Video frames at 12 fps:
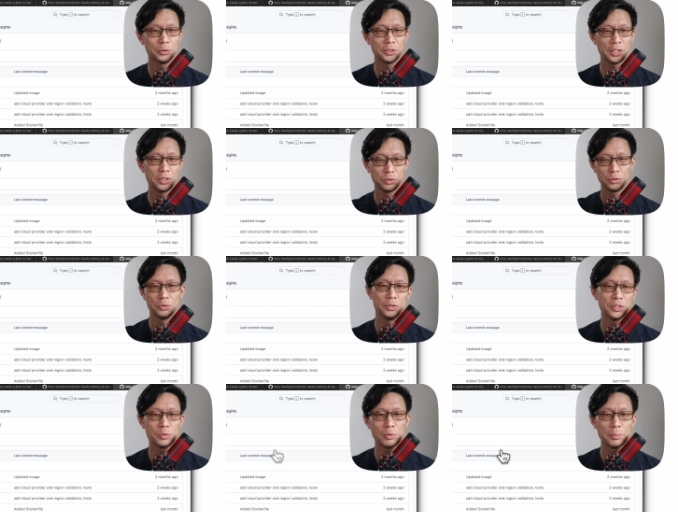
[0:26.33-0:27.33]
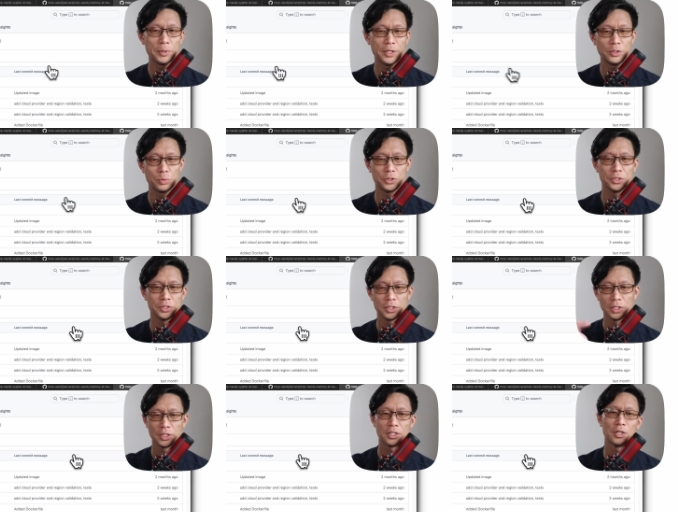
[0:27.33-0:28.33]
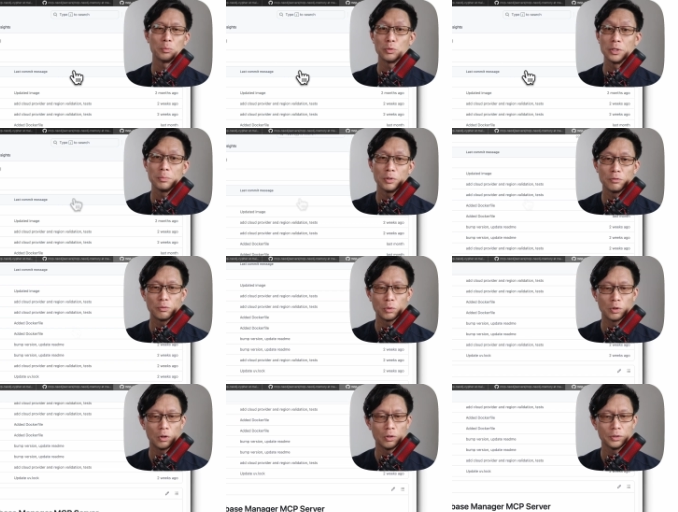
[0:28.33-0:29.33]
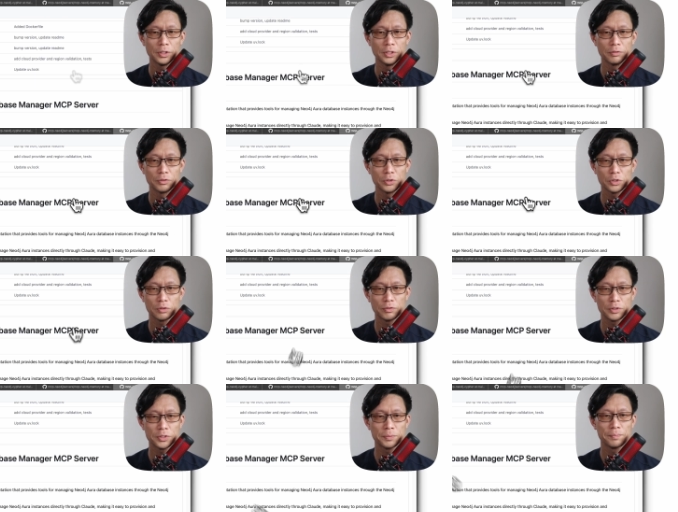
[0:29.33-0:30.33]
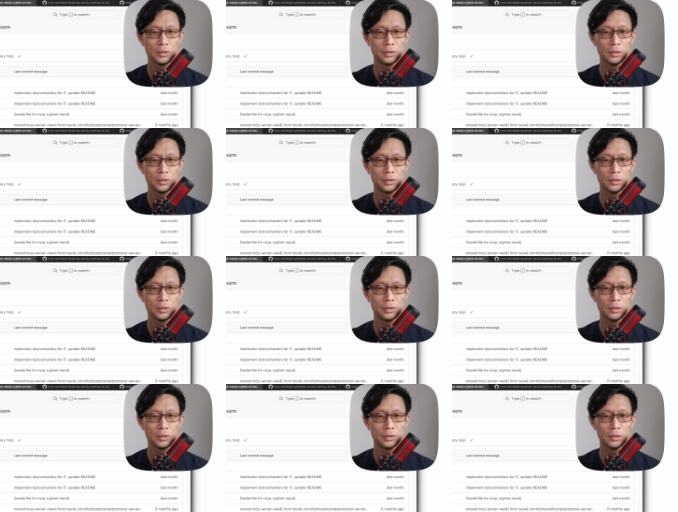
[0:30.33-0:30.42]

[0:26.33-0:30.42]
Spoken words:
take you to this web page, which is the GitHub repo for all the different servers.